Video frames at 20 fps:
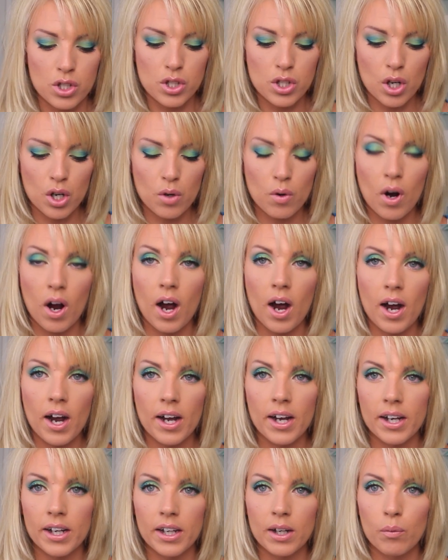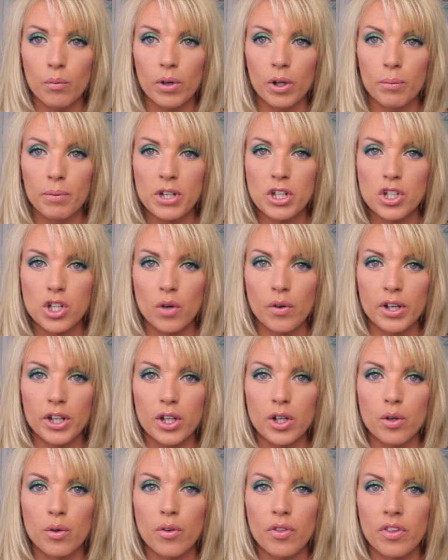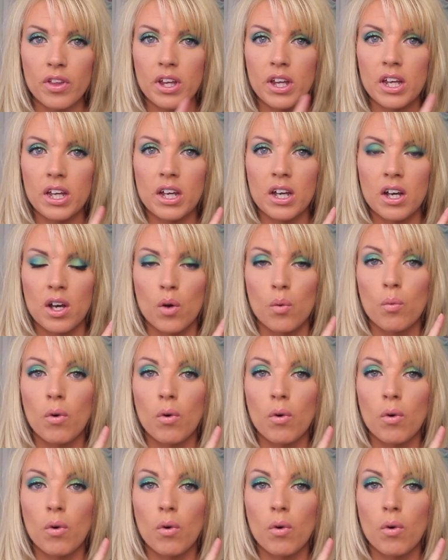So I will be showing you the